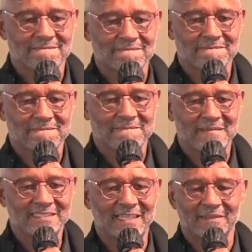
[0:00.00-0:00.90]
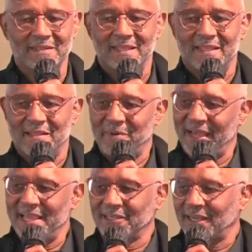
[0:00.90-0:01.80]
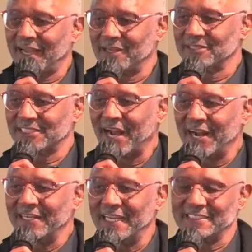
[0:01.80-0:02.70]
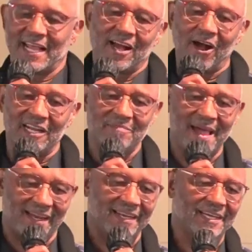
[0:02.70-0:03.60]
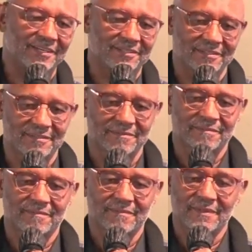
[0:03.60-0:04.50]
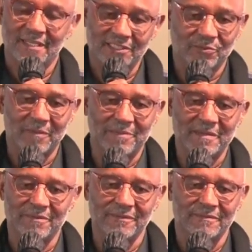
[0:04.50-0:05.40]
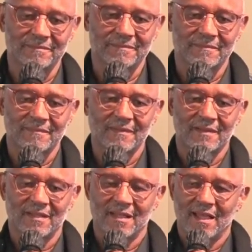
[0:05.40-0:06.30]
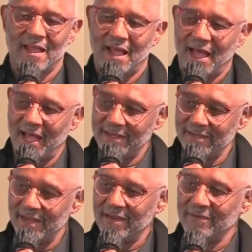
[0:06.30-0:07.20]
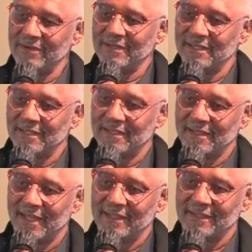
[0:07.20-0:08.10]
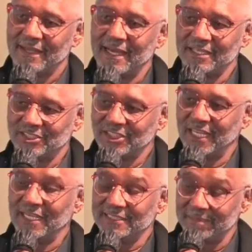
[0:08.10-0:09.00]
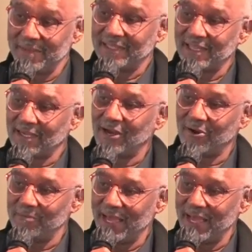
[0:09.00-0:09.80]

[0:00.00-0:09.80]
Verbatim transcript: It's like about 8 o'clock on Saturday night. So I'll call him back later. Guess what, people? I never got a chance to make that call back.